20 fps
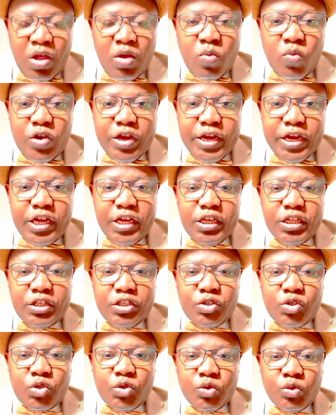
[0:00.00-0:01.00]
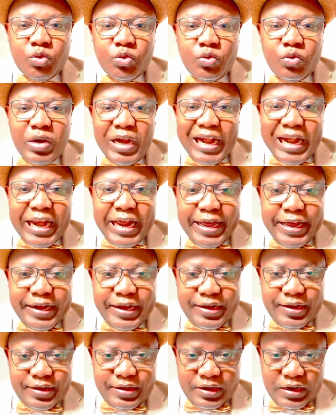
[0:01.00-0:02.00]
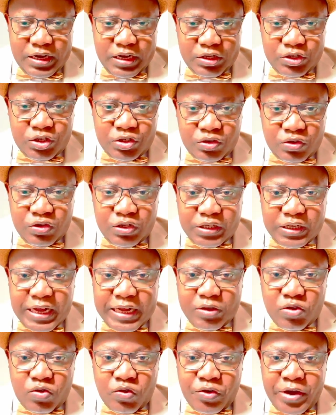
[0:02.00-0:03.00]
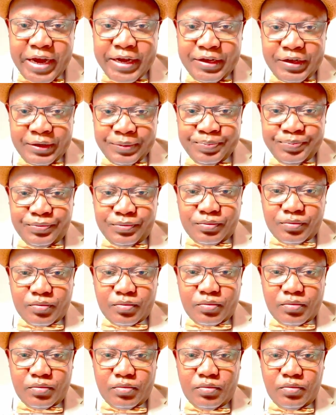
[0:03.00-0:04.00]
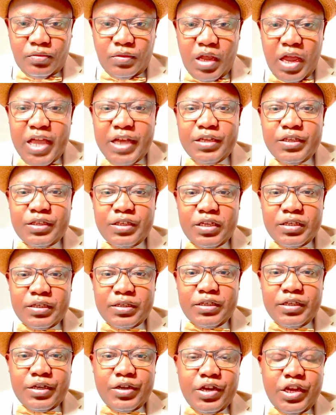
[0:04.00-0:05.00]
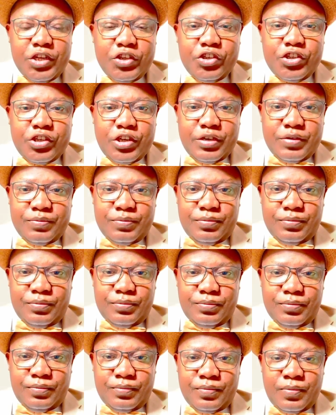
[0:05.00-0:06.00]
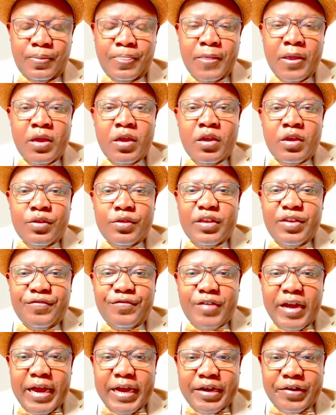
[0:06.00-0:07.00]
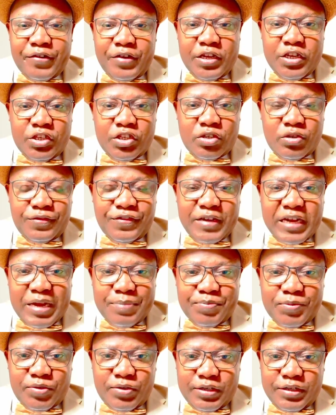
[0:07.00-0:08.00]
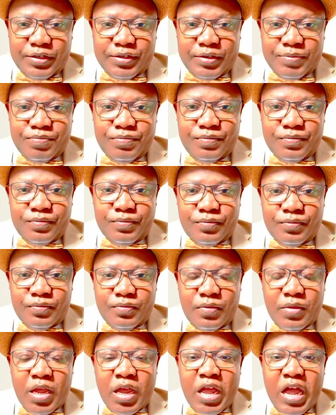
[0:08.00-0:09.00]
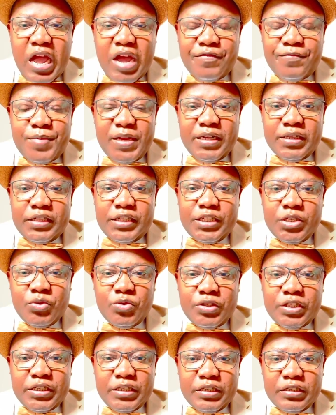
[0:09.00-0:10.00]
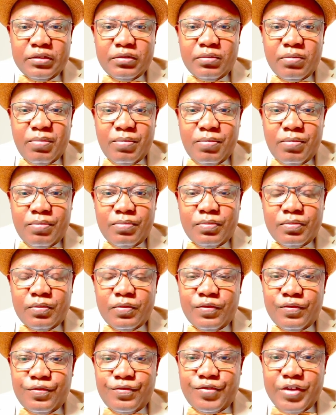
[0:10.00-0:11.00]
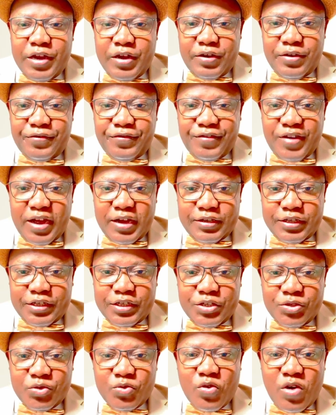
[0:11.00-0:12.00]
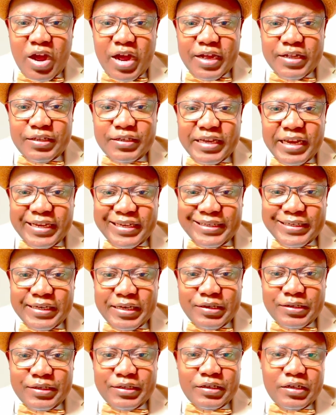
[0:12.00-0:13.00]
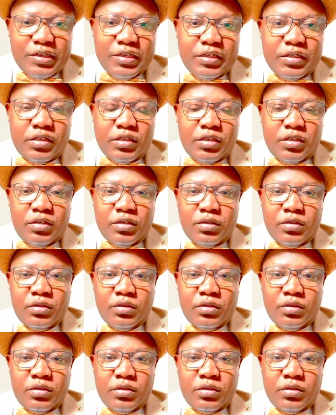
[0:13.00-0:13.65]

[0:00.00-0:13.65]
We need to learn lessons that already exist in nature. The vagaries of capitalism have been tilting very fast towards excesses.